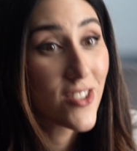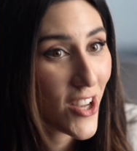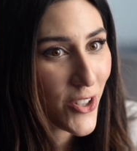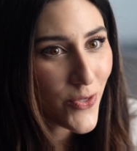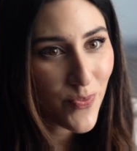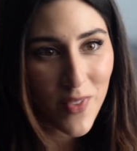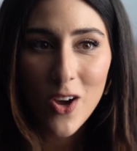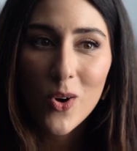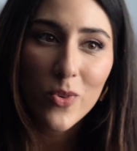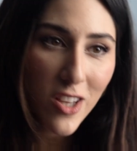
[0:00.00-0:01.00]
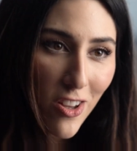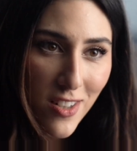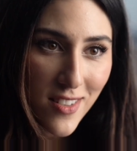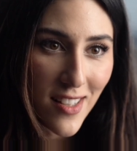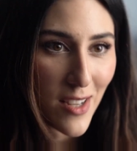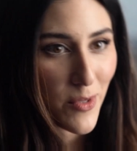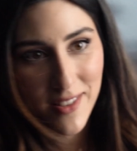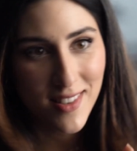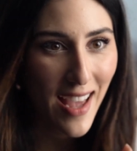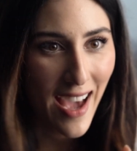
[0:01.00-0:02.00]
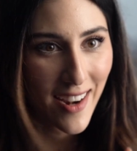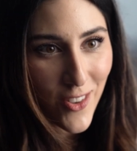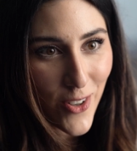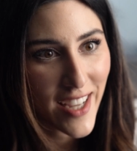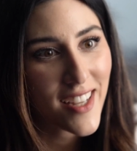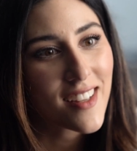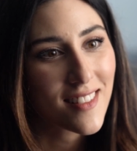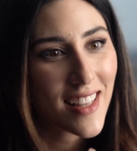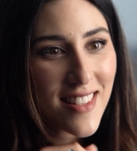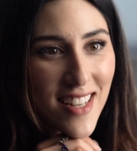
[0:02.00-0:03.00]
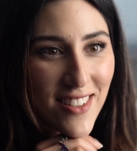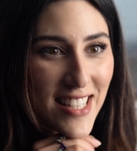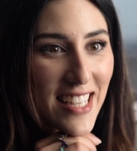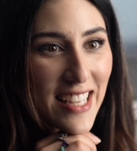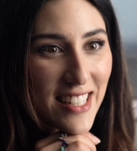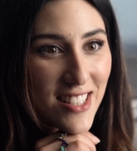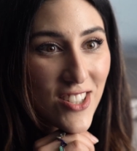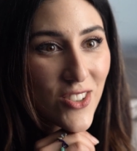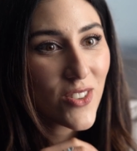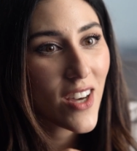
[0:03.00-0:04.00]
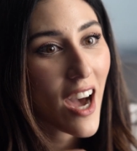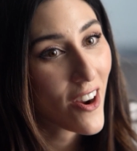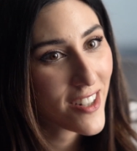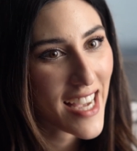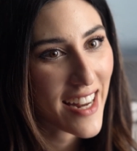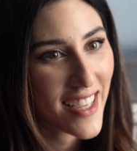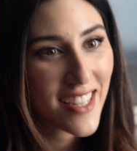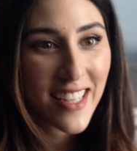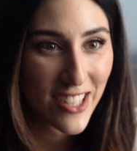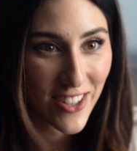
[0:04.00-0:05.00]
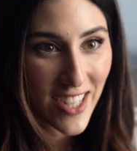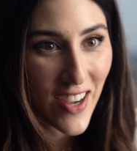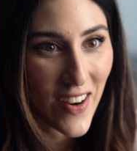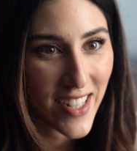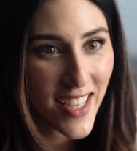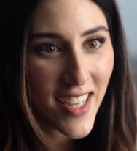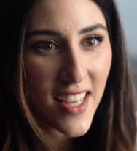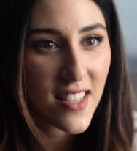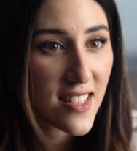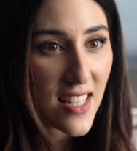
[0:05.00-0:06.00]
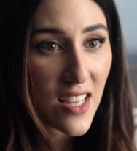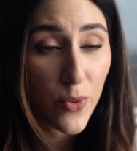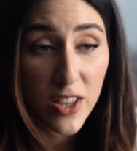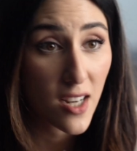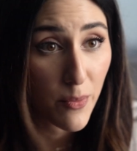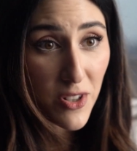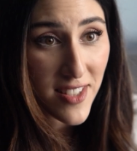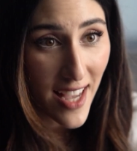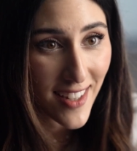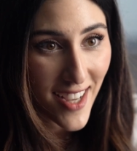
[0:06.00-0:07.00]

So, with all the disclaimers out of the way, let's now dig into our data here at Carta and see what the numbers tell